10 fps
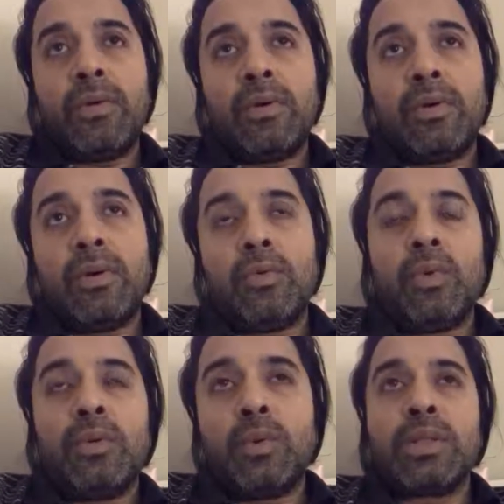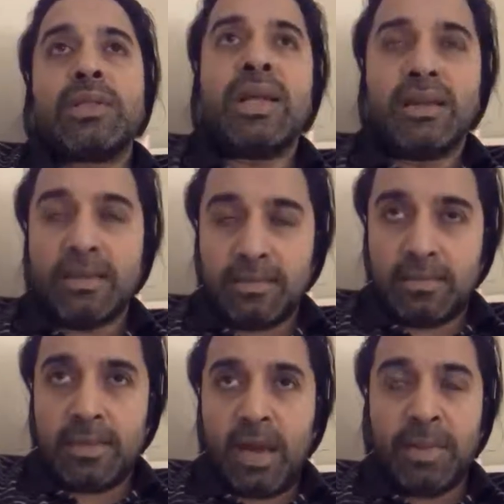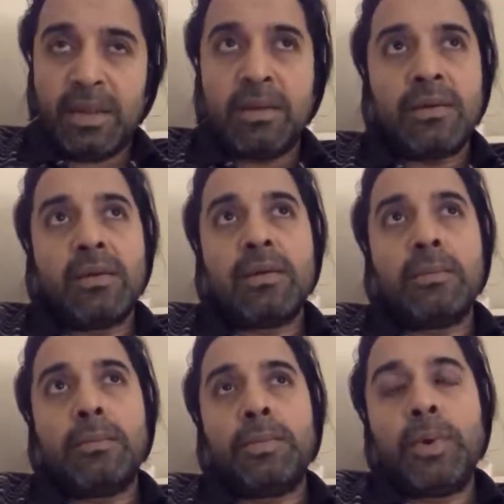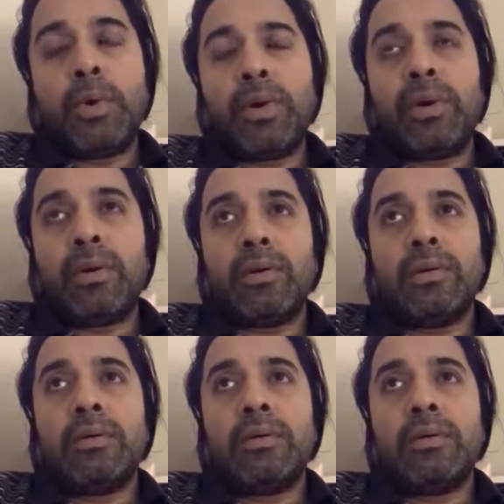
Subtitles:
what was that? I mean, pure